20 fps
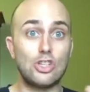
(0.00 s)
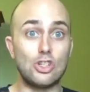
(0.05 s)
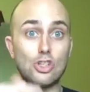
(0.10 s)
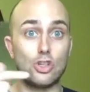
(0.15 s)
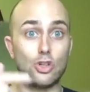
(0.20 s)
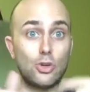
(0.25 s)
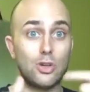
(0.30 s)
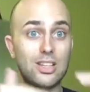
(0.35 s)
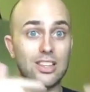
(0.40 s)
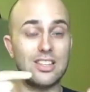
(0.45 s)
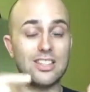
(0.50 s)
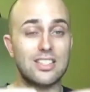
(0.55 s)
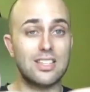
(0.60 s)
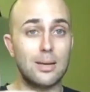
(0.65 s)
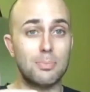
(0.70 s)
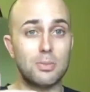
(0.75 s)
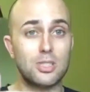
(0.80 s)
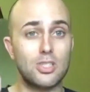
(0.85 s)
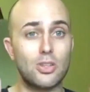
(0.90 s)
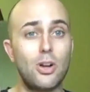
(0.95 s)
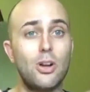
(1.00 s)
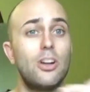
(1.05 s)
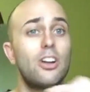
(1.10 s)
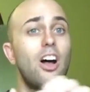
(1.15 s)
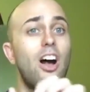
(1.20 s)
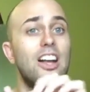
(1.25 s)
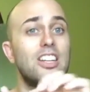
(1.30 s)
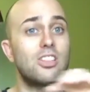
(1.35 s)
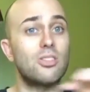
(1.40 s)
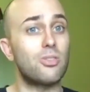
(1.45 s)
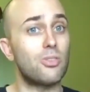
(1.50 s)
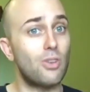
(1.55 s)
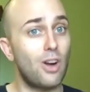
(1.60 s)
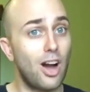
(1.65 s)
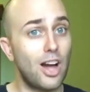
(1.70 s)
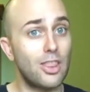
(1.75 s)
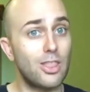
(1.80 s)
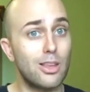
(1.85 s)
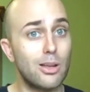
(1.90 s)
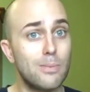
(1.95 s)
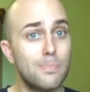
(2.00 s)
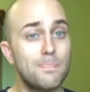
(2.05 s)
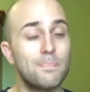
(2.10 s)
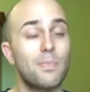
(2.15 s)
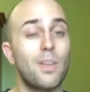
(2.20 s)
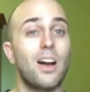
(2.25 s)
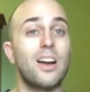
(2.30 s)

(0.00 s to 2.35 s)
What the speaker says: during this episode. I define them.